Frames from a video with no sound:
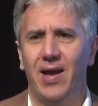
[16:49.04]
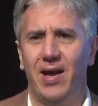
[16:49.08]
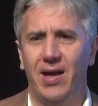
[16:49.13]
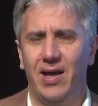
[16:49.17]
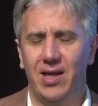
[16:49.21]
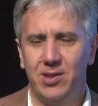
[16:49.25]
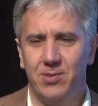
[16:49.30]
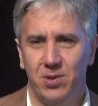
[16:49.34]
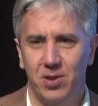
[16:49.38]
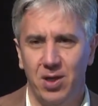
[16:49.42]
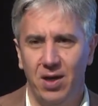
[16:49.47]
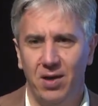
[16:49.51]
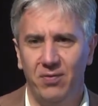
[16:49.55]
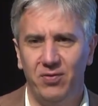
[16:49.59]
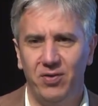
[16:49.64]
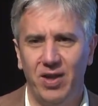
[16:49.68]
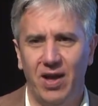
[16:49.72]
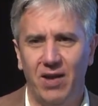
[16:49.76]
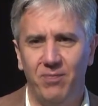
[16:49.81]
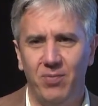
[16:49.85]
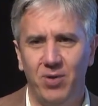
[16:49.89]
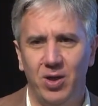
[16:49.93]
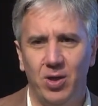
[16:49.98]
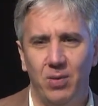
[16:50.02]
especially if
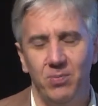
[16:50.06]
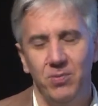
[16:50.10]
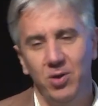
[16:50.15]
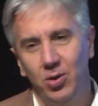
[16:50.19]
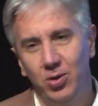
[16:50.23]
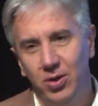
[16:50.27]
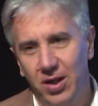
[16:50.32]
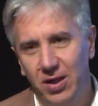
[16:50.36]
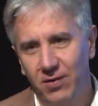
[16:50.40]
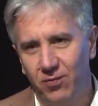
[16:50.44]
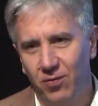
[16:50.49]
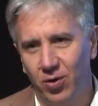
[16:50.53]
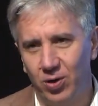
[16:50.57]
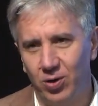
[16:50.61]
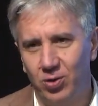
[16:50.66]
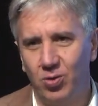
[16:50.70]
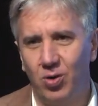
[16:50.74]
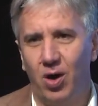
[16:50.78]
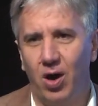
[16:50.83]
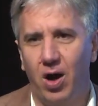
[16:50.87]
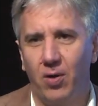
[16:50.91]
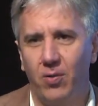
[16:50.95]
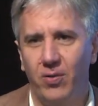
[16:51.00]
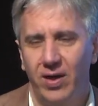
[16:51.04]
they have been commuting for
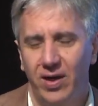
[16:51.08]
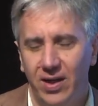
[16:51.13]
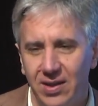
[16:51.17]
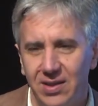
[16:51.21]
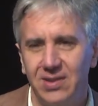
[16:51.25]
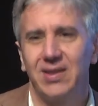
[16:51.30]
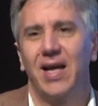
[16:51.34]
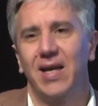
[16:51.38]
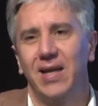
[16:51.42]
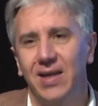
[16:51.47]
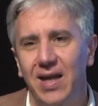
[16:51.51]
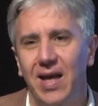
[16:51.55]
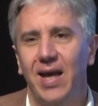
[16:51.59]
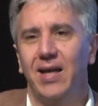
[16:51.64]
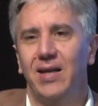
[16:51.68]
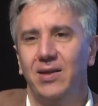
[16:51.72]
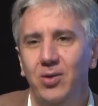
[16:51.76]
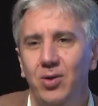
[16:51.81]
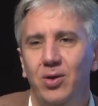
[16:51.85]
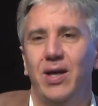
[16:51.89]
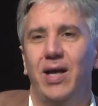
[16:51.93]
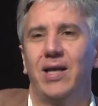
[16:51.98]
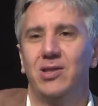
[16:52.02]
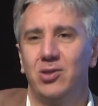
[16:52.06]
2 hours.
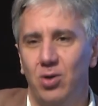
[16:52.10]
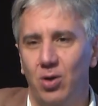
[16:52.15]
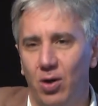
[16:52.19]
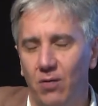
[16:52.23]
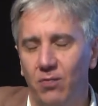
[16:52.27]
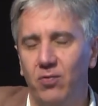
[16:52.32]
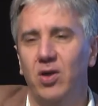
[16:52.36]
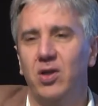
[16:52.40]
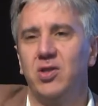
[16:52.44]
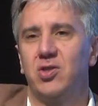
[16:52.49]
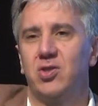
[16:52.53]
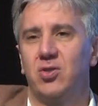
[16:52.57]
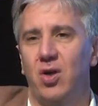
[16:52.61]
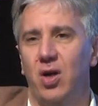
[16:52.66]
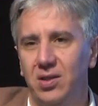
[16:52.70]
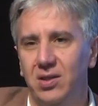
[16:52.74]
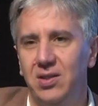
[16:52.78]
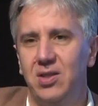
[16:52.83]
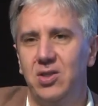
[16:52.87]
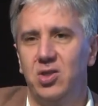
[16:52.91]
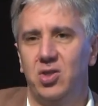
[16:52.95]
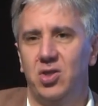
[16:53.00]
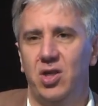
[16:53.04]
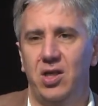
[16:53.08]
And you can sort of
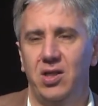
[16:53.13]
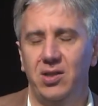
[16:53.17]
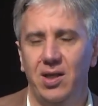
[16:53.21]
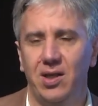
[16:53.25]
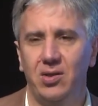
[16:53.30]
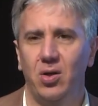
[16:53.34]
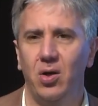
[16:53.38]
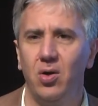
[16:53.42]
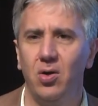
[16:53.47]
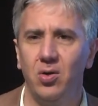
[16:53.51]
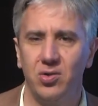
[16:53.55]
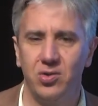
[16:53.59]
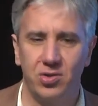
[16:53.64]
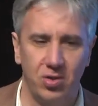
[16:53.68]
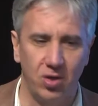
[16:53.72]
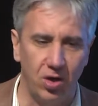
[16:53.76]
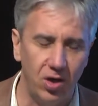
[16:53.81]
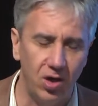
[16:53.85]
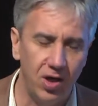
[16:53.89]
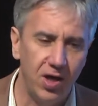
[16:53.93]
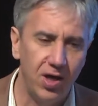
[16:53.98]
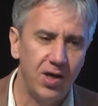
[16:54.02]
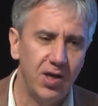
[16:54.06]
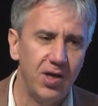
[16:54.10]
construct this chain that goes.
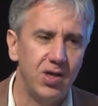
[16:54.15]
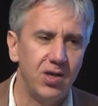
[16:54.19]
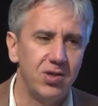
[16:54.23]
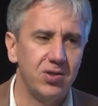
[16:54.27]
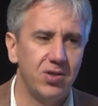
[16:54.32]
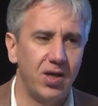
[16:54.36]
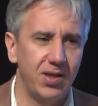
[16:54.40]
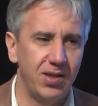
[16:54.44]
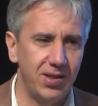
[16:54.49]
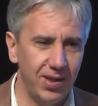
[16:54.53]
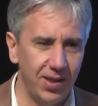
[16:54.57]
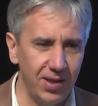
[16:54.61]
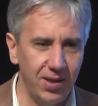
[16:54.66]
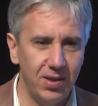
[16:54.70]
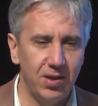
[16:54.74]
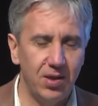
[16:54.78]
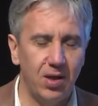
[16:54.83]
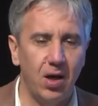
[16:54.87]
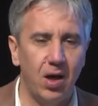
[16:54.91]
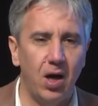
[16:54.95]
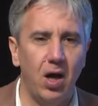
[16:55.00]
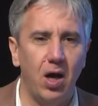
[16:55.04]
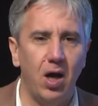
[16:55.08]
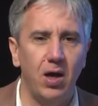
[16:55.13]
So I
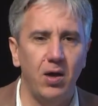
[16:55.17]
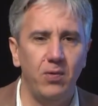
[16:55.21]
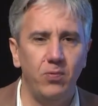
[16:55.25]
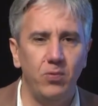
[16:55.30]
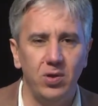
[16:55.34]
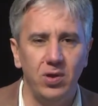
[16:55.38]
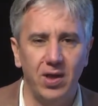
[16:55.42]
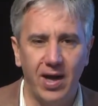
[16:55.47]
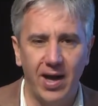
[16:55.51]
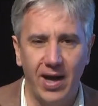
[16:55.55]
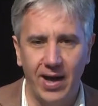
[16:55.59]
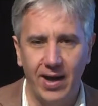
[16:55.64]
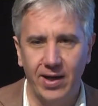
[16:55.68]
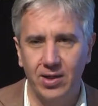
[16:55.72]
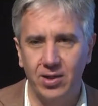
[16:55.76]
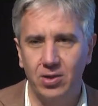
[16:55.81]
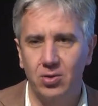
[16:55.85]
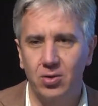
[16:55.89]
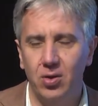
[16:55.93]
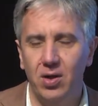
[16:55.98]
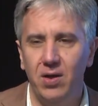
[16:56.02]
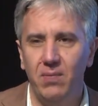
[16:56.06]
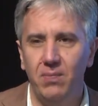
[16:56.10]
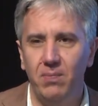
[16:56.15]
think I would
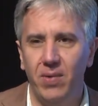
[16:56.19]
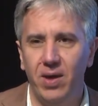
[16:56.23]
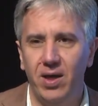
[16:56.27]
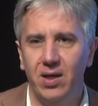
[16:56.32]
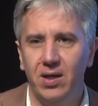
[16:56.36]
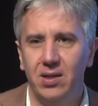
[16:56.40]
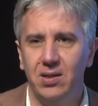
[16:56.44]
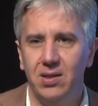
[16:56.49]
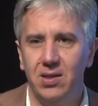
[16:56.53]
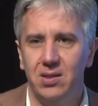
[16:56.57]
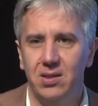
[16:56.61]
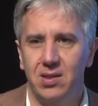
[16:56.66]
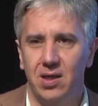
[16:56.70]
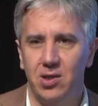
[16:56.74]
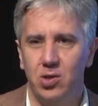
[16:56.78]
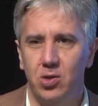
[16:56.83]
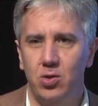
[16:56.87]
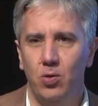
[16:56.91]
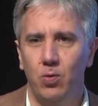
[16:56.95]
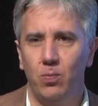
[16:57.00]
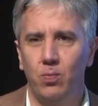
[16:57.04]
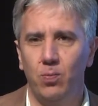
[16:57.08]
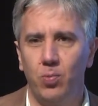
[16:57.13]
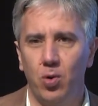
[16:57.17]
actually make this
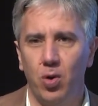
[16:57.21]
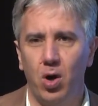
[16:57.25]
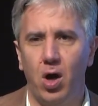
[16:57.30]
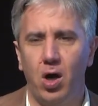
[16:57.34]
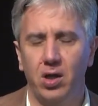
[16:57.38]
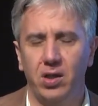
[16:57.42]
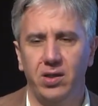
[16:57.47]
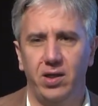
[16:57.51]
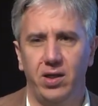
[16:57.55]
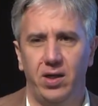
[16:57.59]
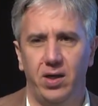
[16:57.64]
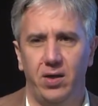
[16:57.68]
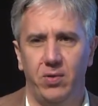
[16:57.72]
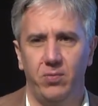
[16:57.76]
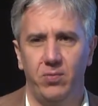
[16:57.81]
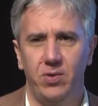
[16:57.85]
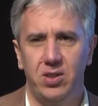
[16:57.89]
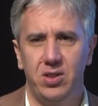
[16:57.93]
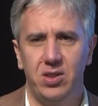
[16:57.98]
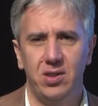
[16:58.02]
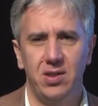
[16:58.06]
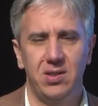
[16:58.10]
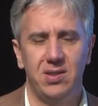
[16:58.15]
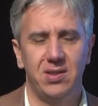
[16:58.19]
issue broader,
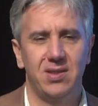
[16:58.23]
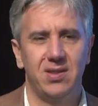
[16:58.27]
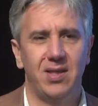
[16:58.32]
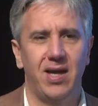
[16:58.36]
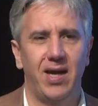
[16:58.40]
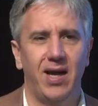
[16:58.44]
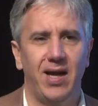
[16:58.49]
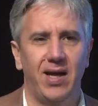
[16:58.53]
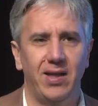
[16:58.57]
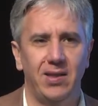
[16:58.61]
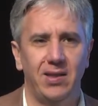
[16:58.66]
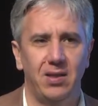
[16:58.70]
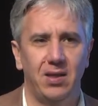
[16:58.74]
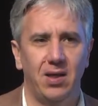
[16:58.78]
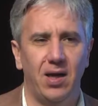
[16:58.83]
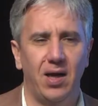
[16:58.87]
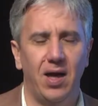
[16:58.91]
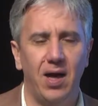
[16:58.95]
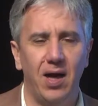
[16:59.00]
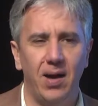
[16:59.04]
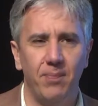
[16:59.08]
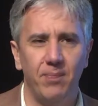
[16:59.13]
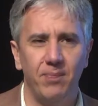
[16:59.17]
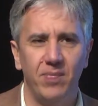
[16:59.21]
which is that
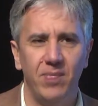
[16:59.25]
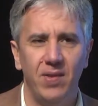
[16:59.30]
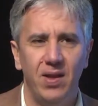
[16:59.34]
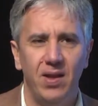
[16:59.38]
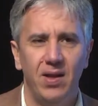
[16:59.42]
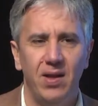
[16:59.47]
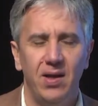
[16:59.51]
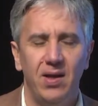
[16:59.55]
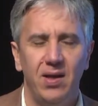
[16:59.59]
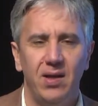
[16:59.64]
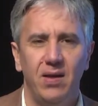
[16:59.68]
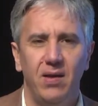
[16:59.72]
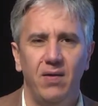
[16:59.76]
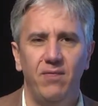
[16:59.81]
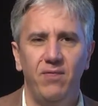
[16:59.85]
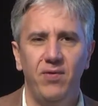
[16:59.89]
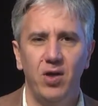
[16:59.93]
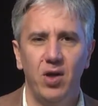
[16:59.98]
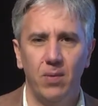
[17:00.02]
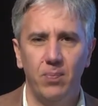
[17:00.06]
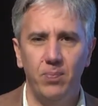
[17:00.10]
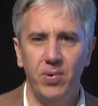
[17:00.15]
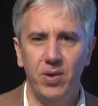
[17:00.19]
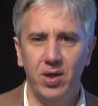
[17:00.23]

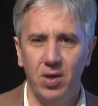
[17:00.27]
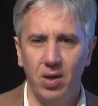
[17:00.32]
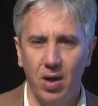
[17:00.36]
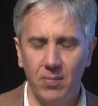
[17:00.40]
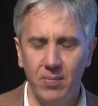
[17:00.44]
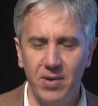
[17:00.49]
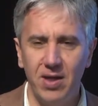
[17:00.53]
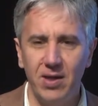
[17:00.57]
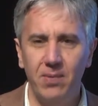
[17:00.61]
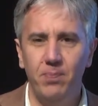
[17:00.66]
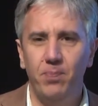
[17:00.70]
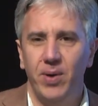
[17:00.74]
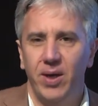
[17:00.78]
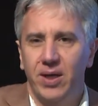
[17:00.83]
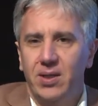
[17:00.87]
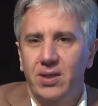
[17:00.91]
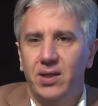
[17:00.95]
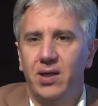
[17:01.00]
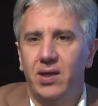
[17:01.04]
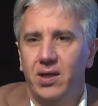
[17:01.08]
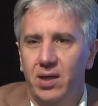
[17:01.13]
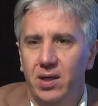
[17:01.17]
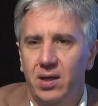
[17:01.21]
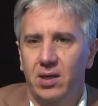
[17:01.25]
we are becoming
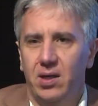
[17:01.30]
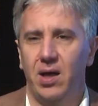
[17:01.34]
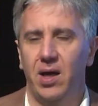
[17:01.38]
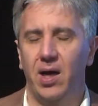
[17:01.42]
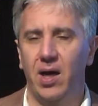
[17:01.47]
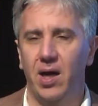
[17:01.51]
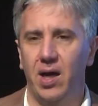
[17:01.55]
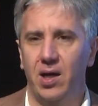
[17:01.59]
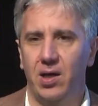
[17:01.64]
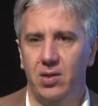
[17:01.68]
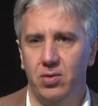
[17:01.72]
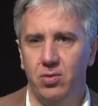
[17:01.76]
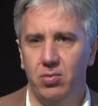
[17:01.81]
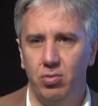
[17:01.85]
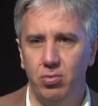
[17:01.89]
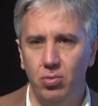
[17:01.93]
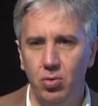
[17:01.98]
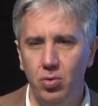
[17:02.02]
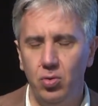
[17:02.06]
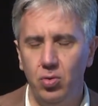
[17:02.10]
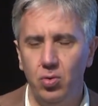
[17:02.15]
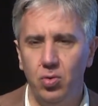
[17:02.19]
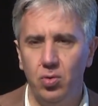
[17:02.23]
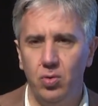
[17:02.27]
better
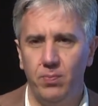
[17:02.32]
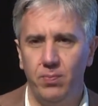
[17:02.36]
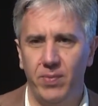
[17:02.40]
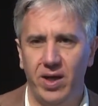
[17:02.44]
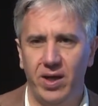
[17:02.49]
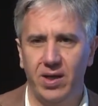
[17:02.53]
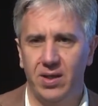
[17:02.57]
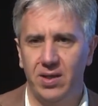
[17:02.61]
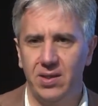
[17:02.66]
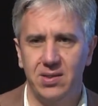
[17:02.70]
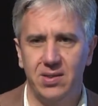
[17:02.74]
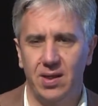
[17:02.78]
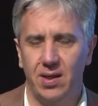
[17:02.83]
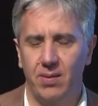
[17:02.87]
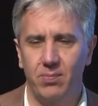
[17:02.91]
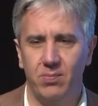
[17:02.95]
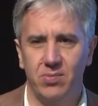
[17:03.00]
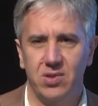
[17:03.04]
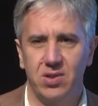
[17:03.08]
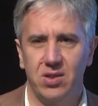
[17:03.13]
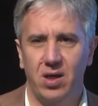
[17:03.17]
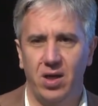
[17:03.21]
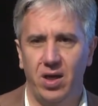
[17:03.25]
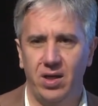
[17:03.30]
through
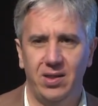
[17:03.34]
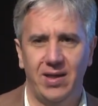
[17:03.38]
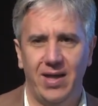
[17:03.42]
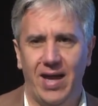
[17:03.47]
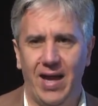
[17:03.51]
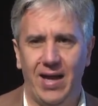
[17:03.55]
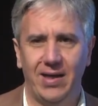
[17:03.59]
mechanisms like